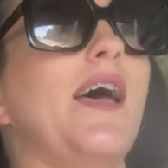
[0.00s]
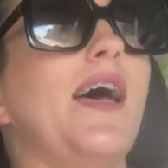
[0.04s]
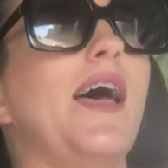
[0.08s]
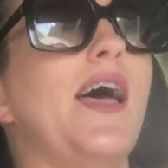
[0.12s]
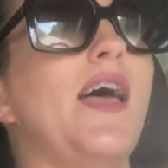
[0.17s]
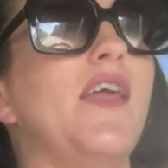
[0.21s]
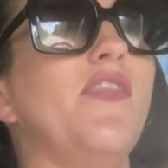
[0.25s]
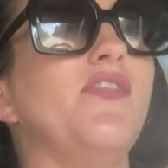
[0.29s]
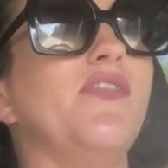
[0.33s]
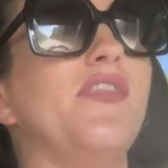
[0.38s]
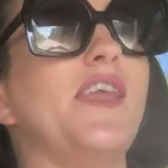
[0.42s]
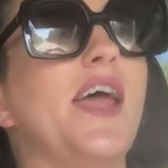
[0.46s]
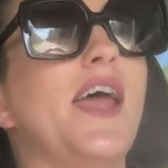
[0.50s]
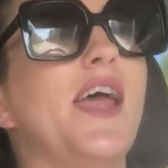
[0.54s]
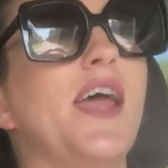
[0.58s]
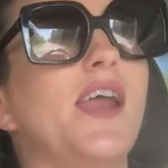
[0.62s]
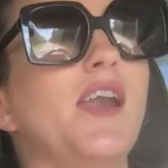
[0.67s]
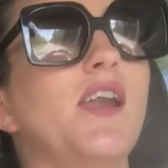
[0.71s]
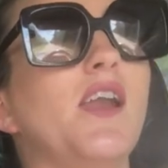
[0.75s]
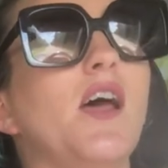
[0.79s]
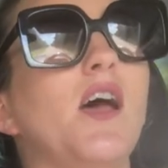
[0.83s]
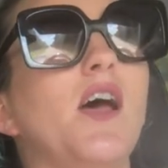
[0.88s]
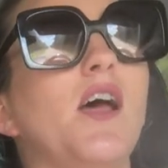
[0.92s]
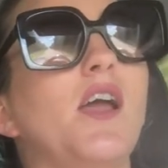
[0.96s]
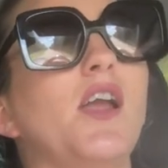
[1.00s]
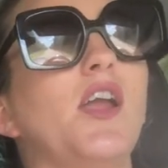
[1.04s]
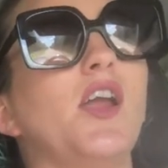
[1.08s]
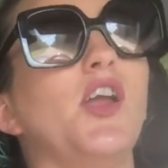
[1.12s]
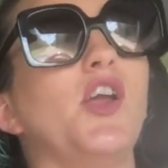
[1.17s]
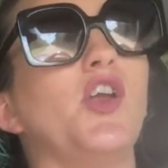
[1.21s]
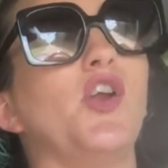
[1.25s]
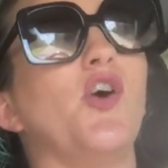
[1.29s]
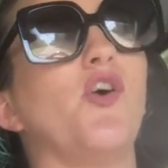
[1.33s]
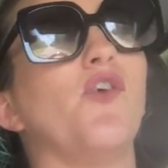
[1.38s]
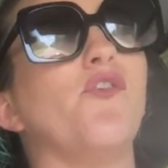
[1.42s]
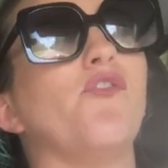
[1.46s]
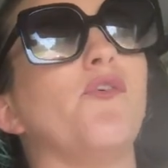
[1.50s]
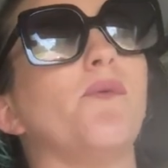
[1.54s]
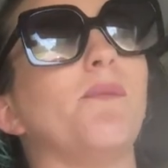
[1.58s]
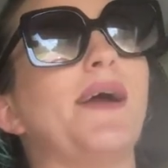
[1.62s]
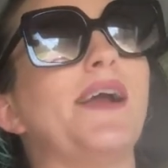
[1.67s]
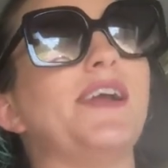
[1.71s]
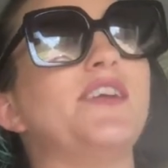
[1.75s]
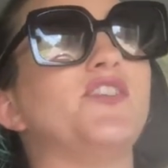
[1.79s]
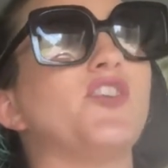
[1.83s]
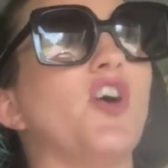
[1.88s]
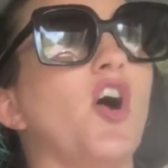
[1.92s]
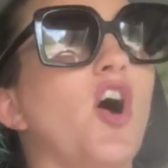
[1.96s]
And then, you know, for
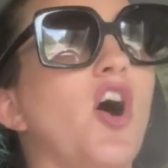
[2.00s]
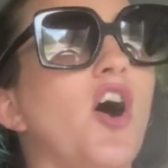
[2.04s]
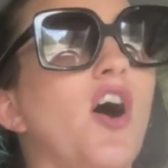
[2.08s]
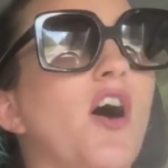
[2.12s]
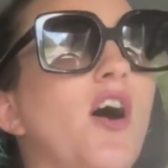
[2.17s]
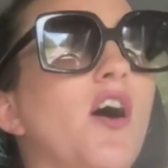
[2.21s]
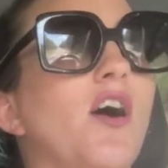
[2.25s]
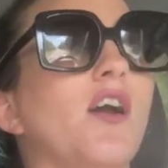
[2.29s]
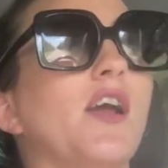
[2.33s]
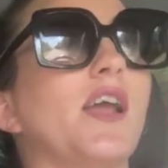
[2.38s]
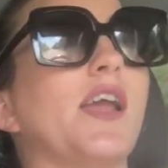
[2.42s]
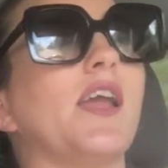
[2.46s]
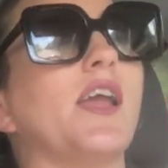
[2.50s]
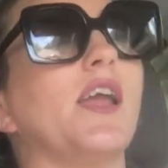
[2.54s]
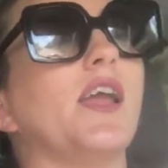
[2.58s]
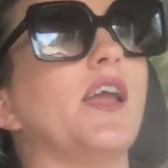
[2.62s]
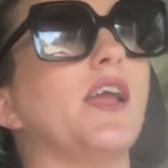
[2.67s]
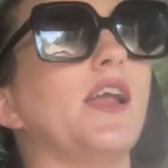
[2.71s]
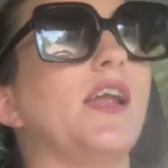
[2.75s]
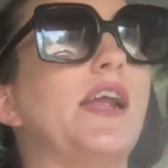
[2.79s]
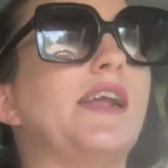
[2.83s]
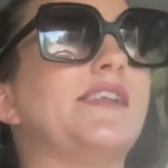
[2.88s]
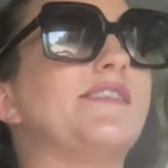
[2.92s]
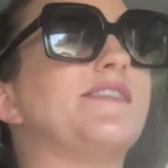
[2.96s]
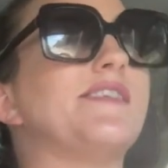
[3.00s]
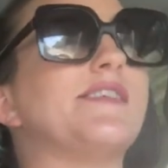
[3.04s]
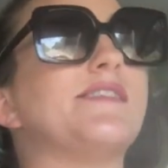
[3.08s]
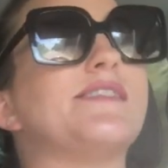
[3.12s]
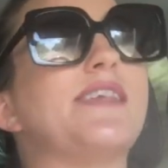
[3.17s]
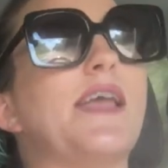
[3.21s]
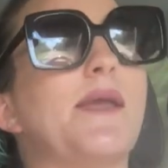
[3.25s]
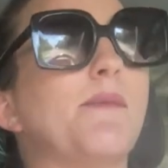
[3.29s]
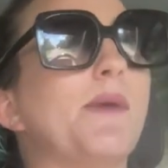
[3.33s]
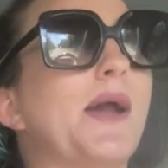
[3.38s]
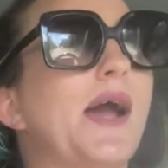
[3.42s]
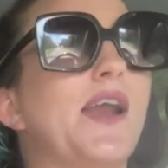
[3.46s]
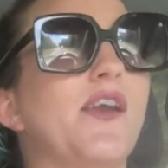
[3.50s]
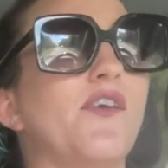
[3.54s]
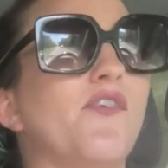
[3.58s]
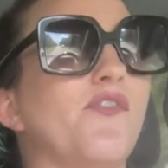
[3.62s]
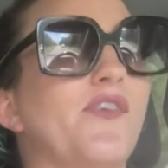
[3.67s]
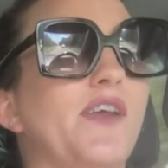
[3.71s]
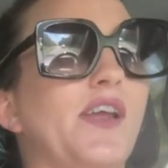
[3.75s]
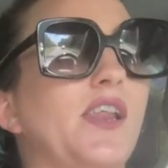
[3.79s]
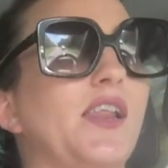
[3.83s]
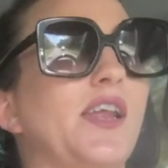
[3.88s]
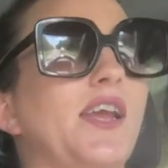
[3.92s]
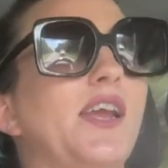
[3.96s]
my dog, it's the same kind of
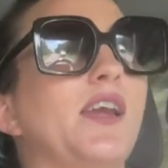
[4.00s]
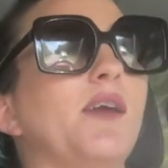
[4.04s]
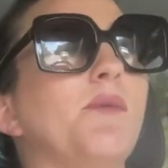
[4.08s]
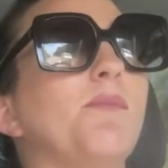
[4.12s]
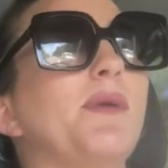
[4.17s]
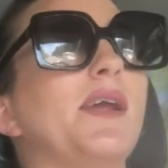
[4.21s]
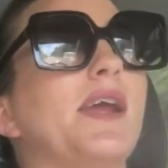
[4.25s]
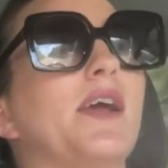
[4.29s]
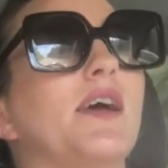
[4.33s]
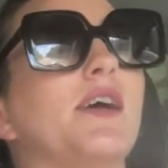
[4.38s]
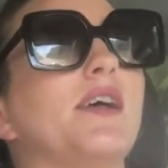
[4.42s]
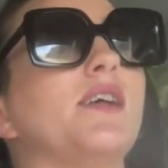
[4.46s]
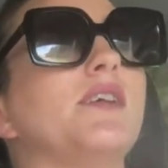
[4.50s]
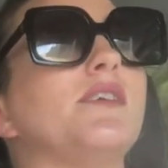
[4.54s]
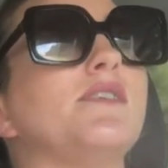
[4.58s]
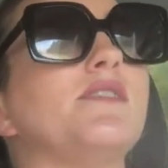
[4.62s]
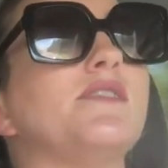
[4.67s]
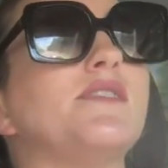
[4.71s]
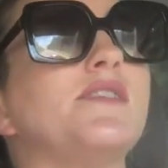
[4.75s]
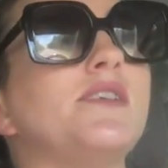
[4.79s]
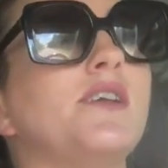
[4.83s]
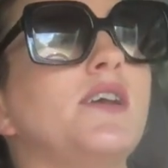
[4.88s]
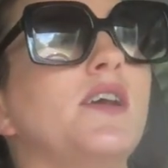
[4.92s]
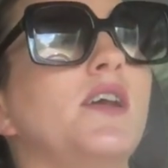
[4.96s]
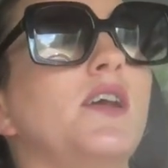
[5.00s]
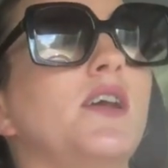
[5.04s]
feeling because